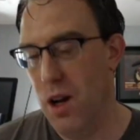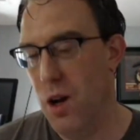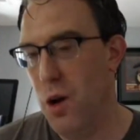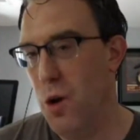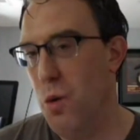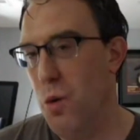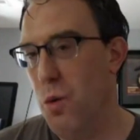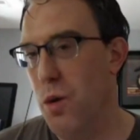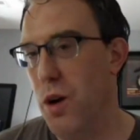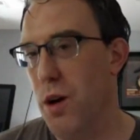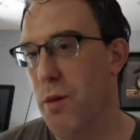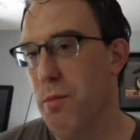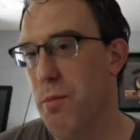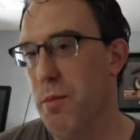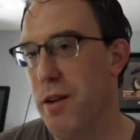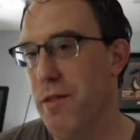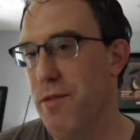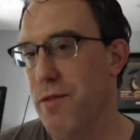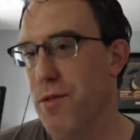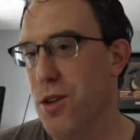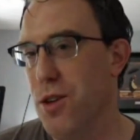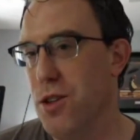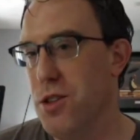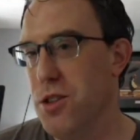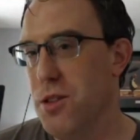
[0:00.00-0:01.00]
Well, my
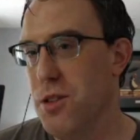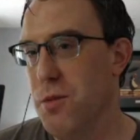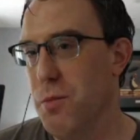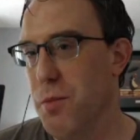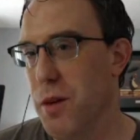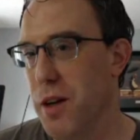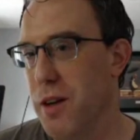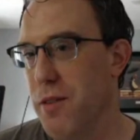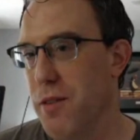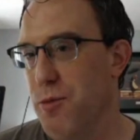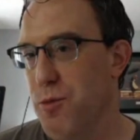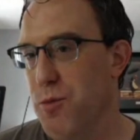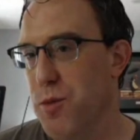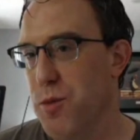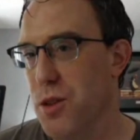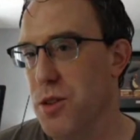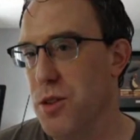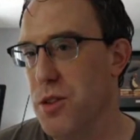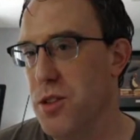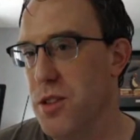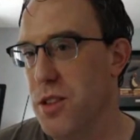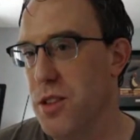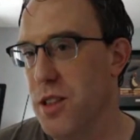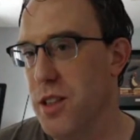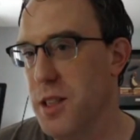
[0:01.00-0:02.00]

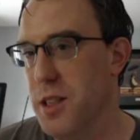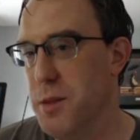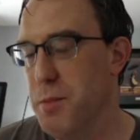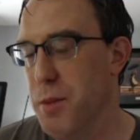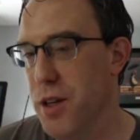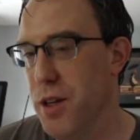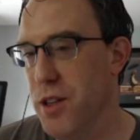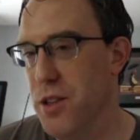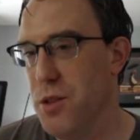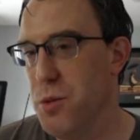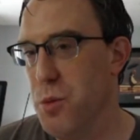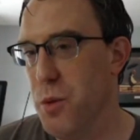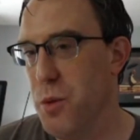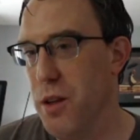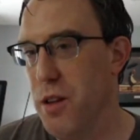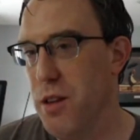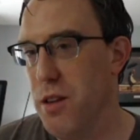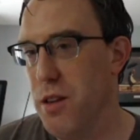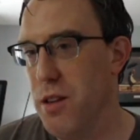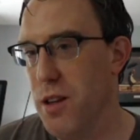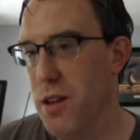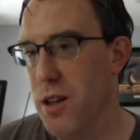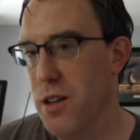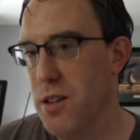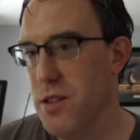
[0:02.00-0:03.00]
first experience with
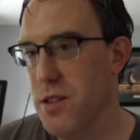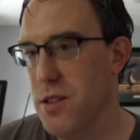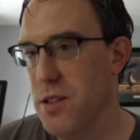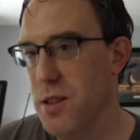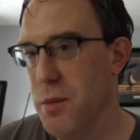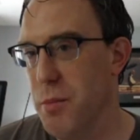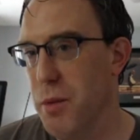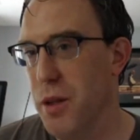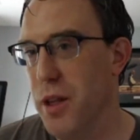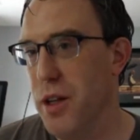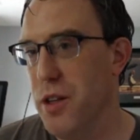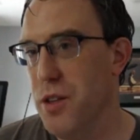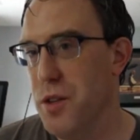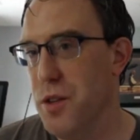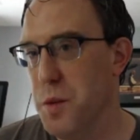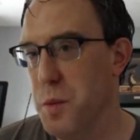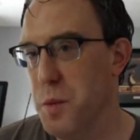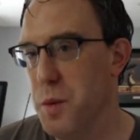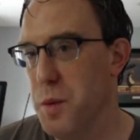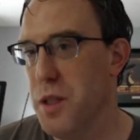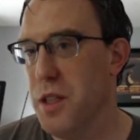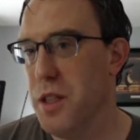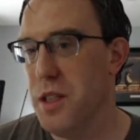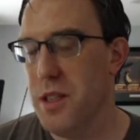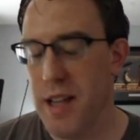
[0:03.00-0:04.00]
simulation
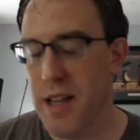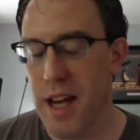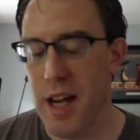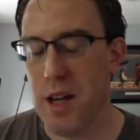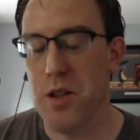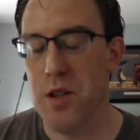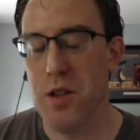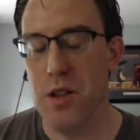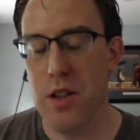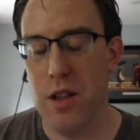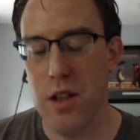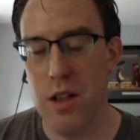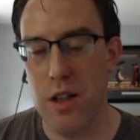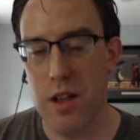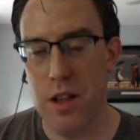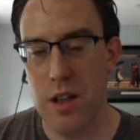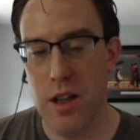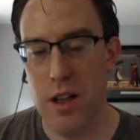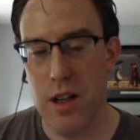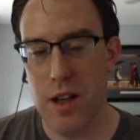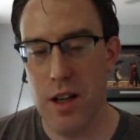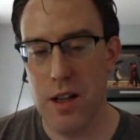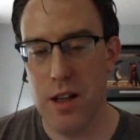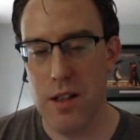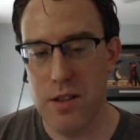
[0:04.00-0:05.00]
was actually
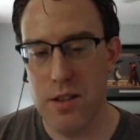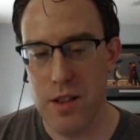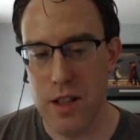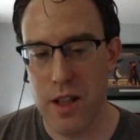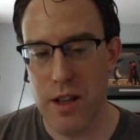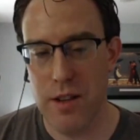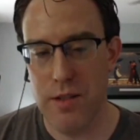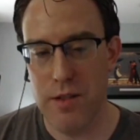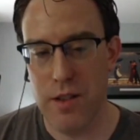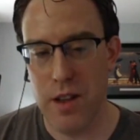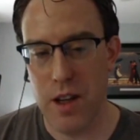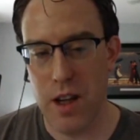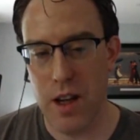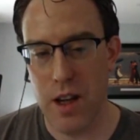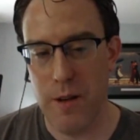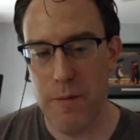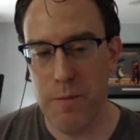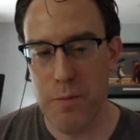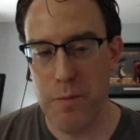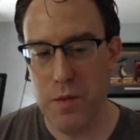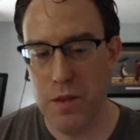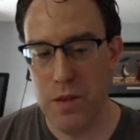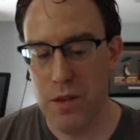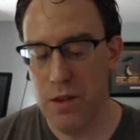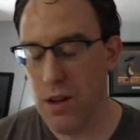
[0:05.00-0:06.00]
CFD.
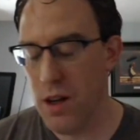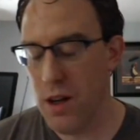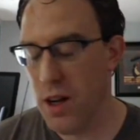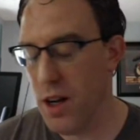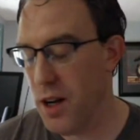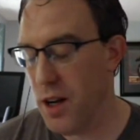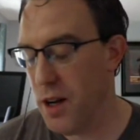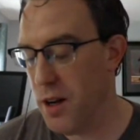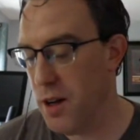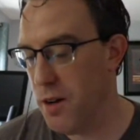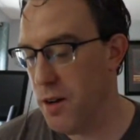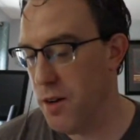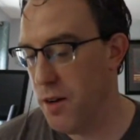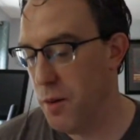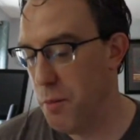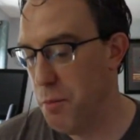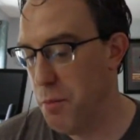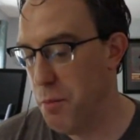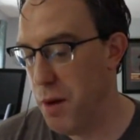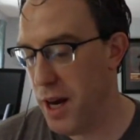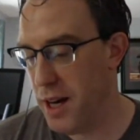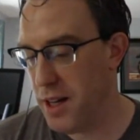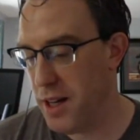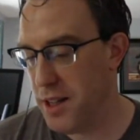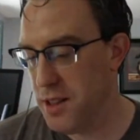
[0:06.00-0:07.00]

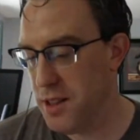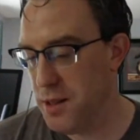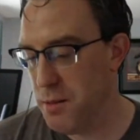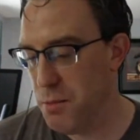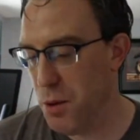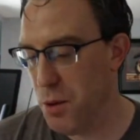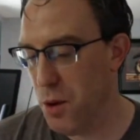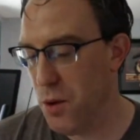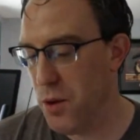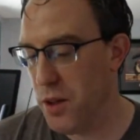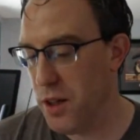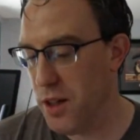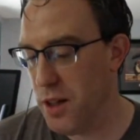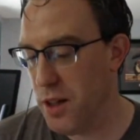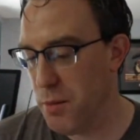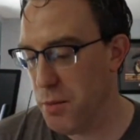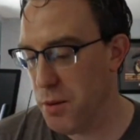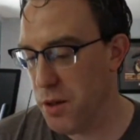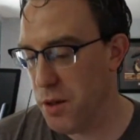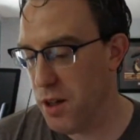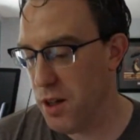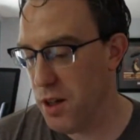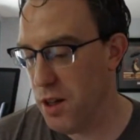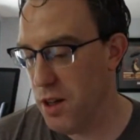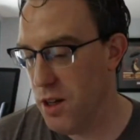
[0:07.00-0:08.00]
Back at the bowling
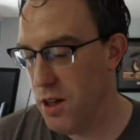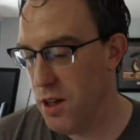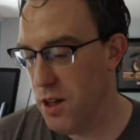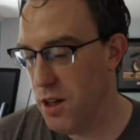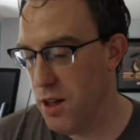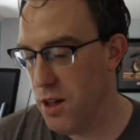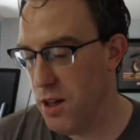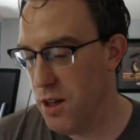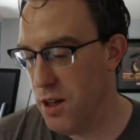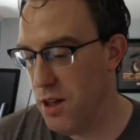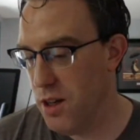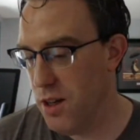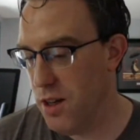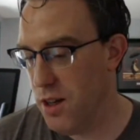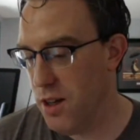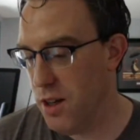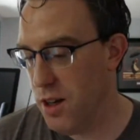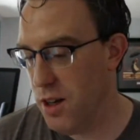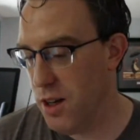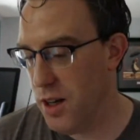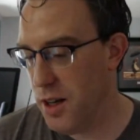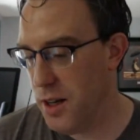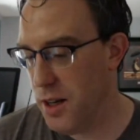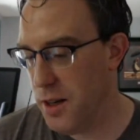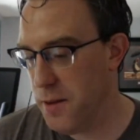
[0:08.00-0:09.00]
company.
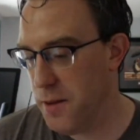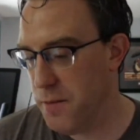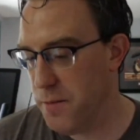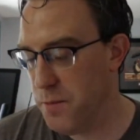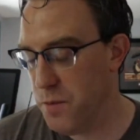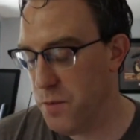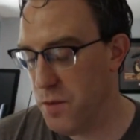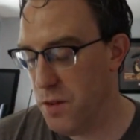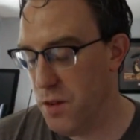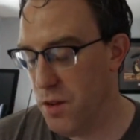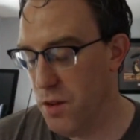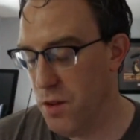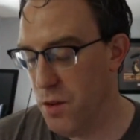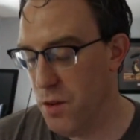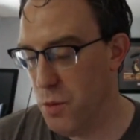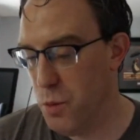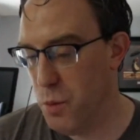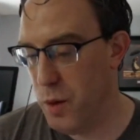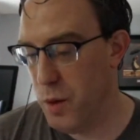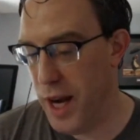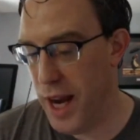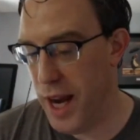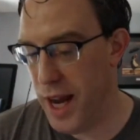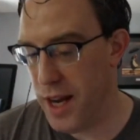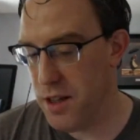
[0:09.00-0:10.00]
We
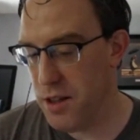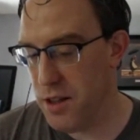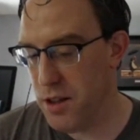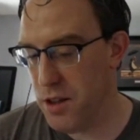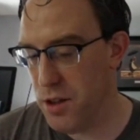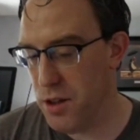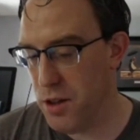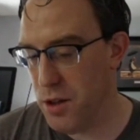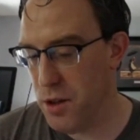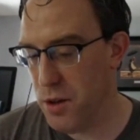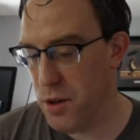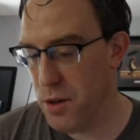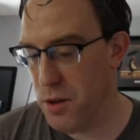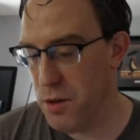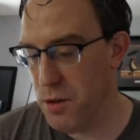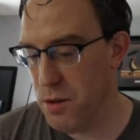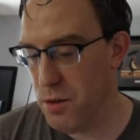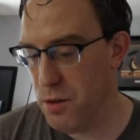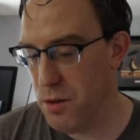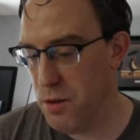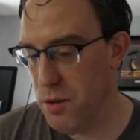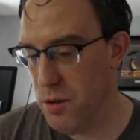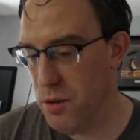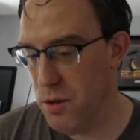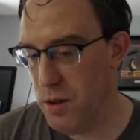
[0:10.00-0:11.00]
had to
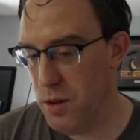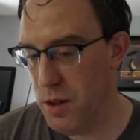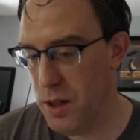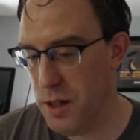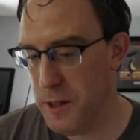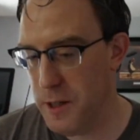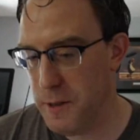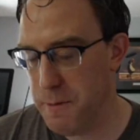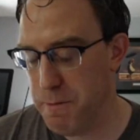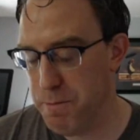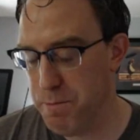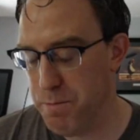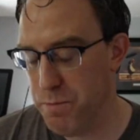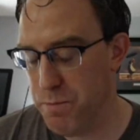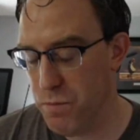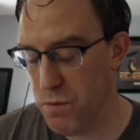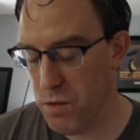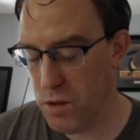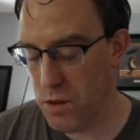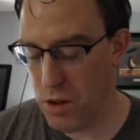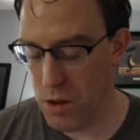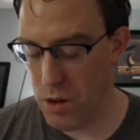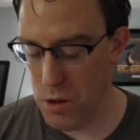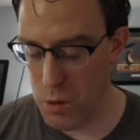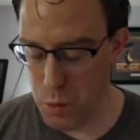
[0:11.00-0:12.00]
do,
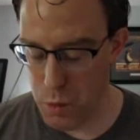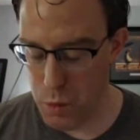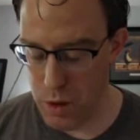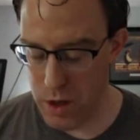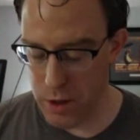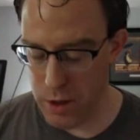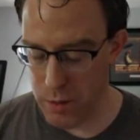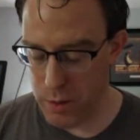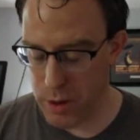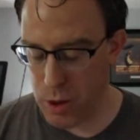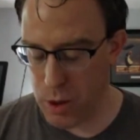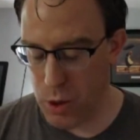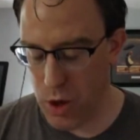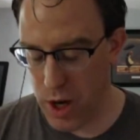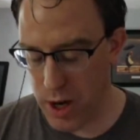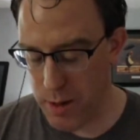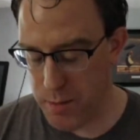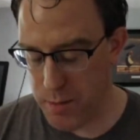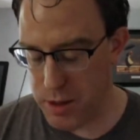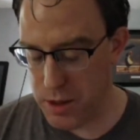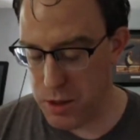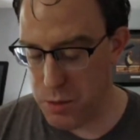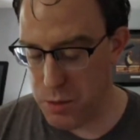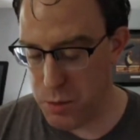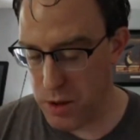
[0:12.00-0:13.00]
one of the
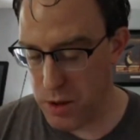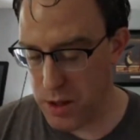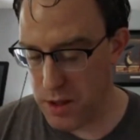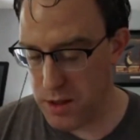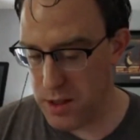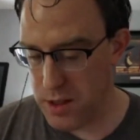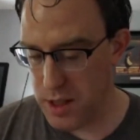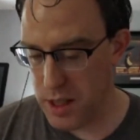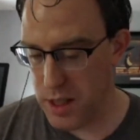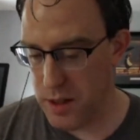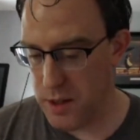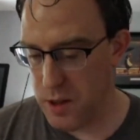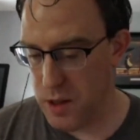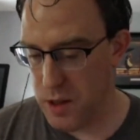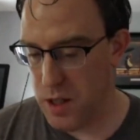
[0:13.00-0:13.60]
requirements was that